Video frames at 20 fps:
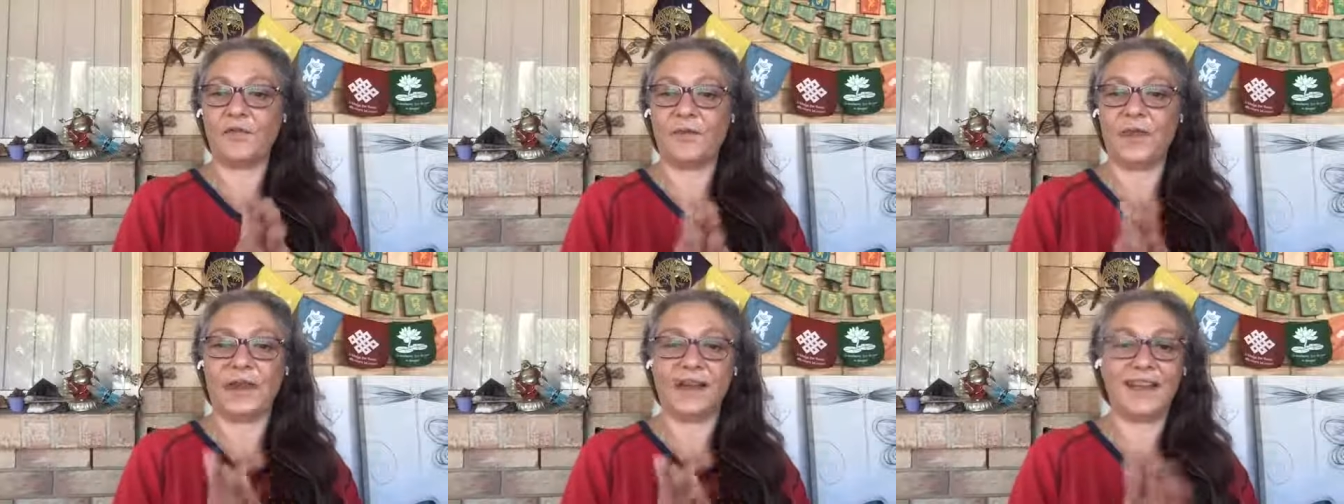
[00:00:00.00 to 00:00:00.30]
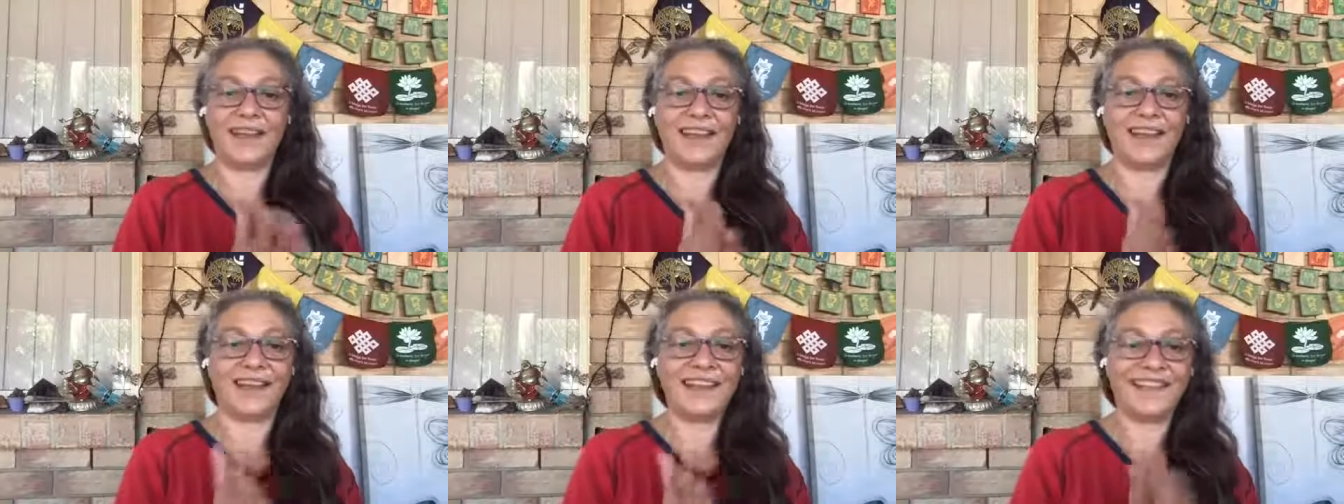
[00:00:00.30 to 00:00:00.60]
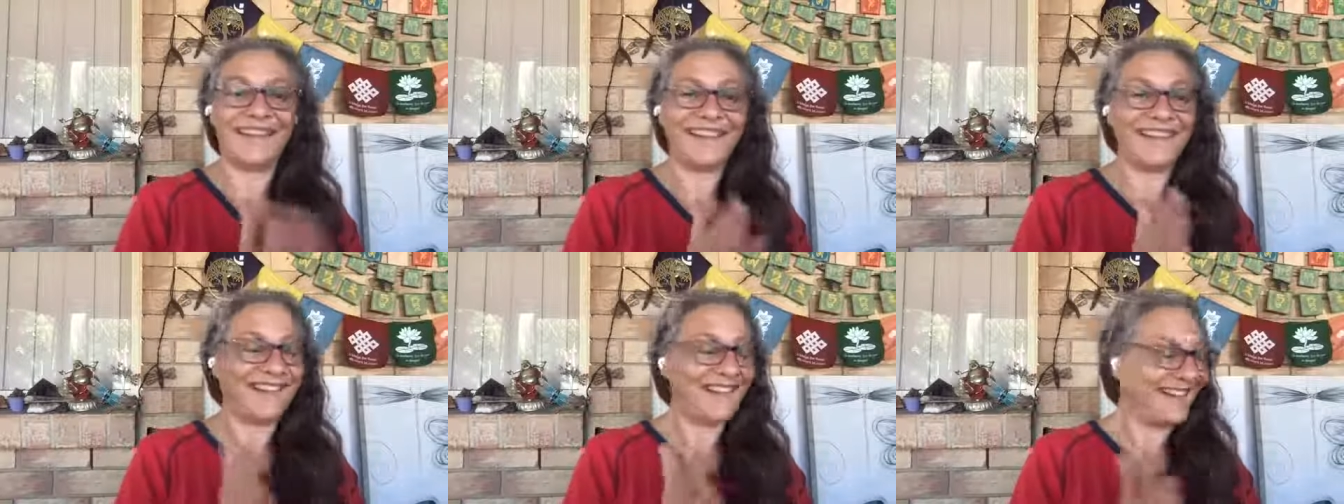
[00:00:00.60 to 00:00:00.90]
Wendy.
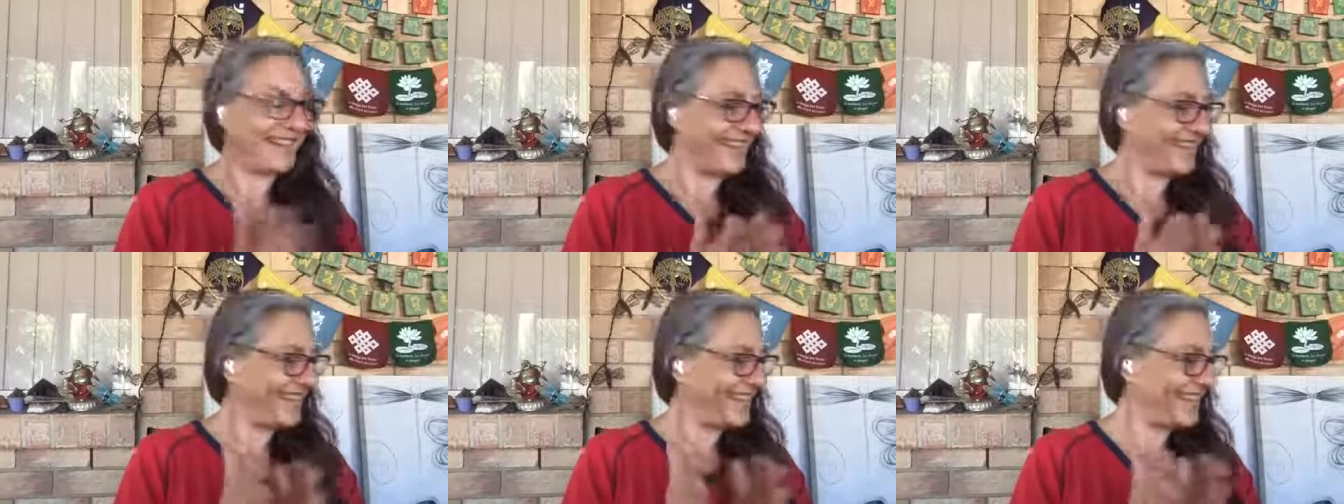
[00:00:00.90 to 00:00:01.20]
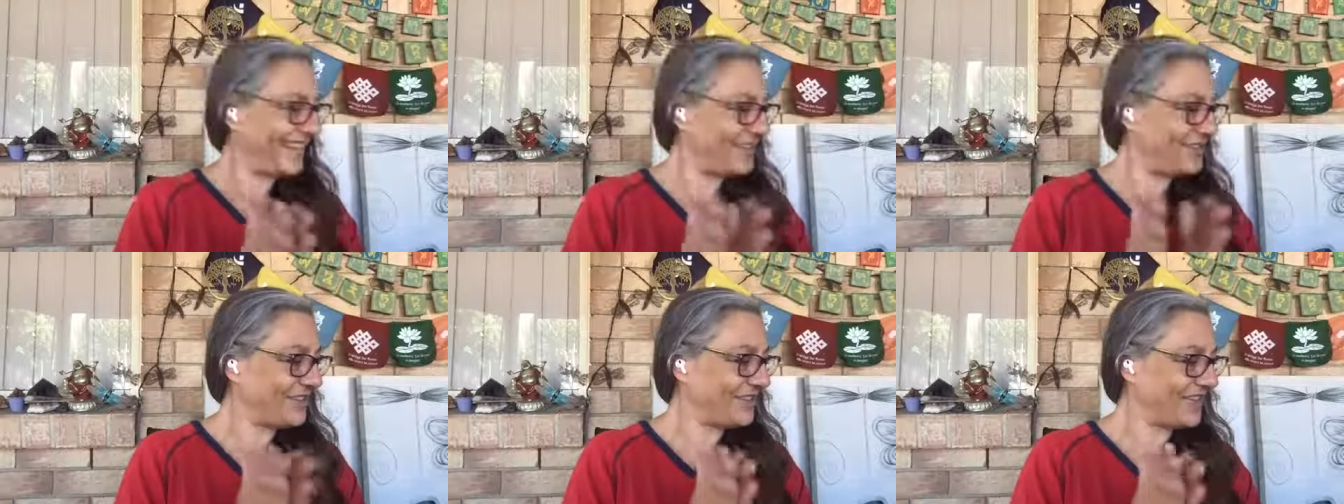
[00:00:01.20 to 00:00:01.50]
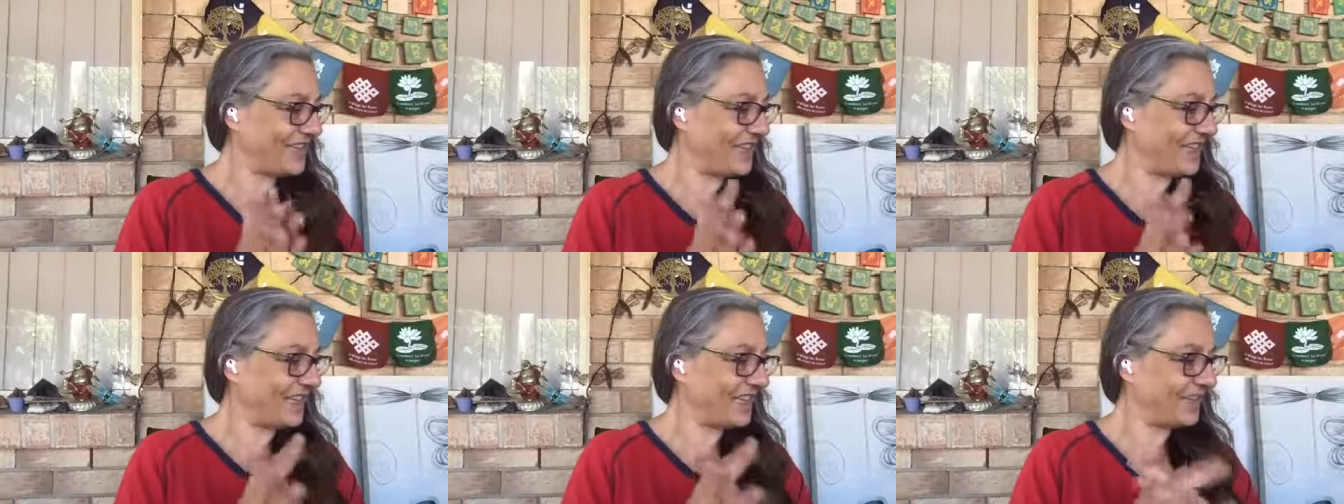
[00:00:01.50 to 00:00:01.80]

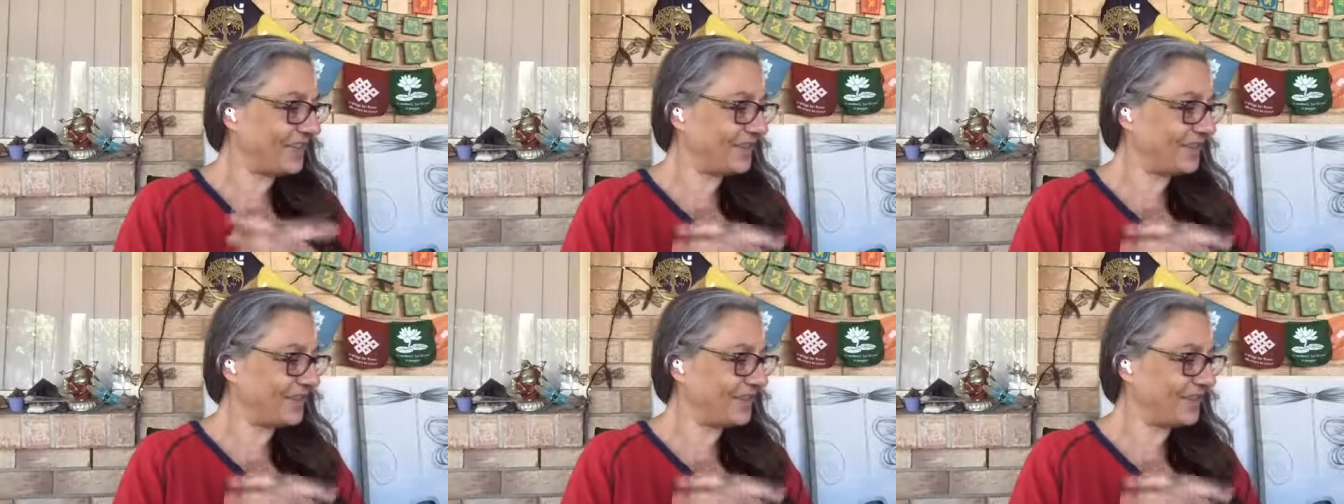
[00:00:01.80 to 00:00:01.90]
Interesting.